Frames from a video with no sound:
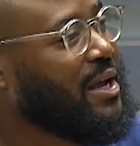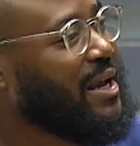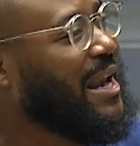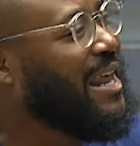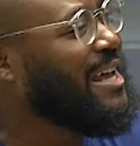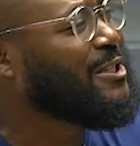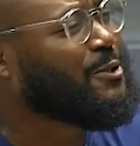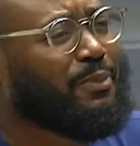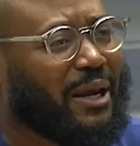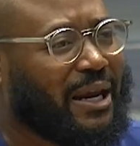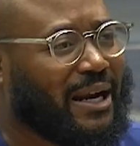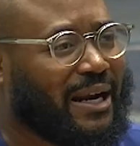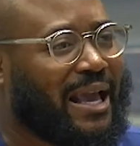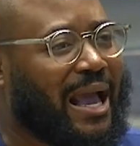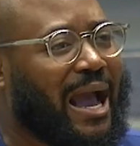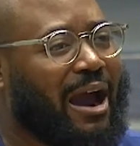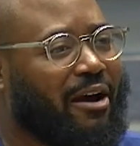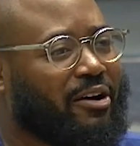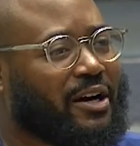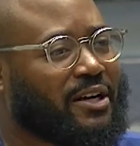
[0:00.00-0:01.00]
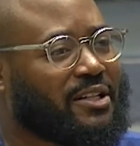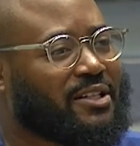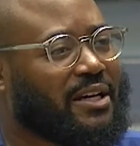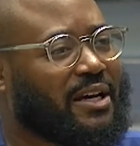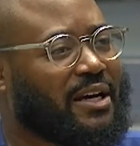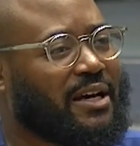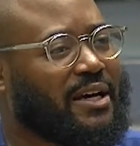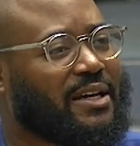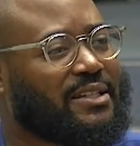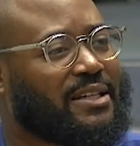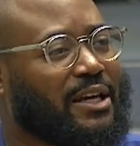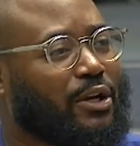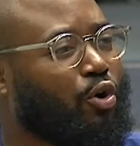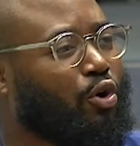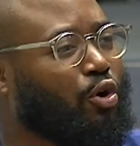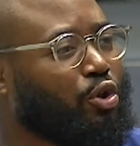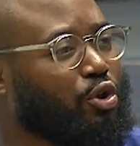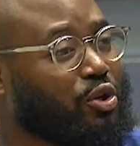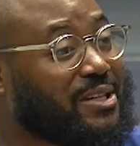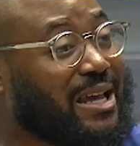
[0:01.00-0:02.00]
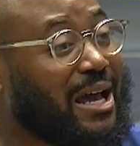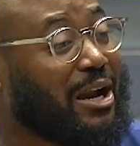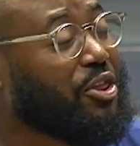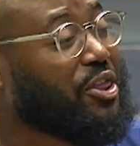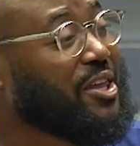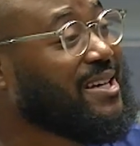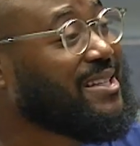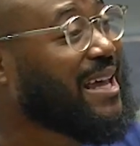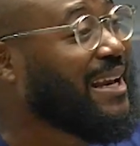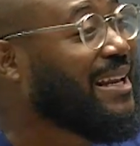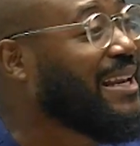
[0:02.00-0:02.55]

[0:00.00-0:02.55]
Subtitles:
lesbian characters and all those kind of things.